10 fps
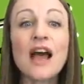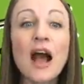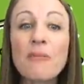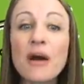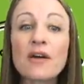
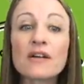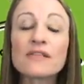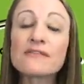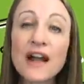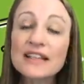How
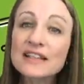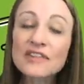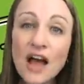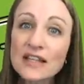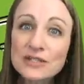about
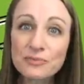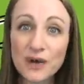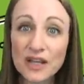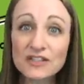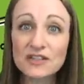finding lost
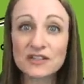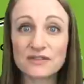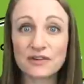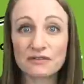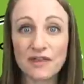branches
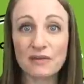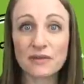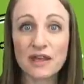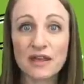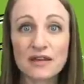of your
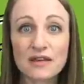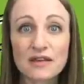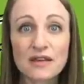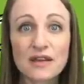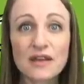family?
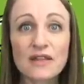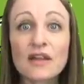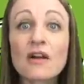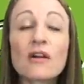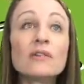
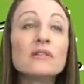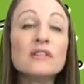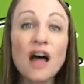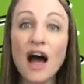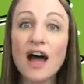There are a
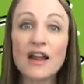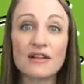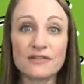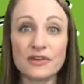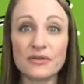lot
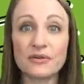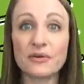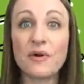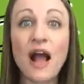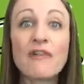of you
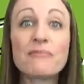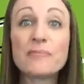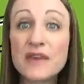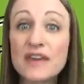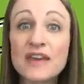who have
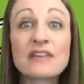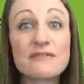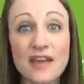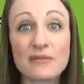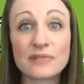big
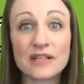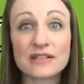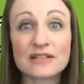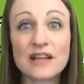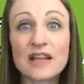
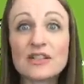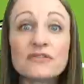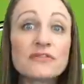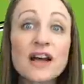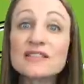families and
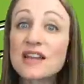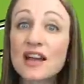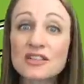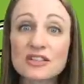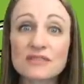you've lost
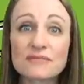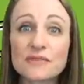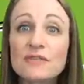touch.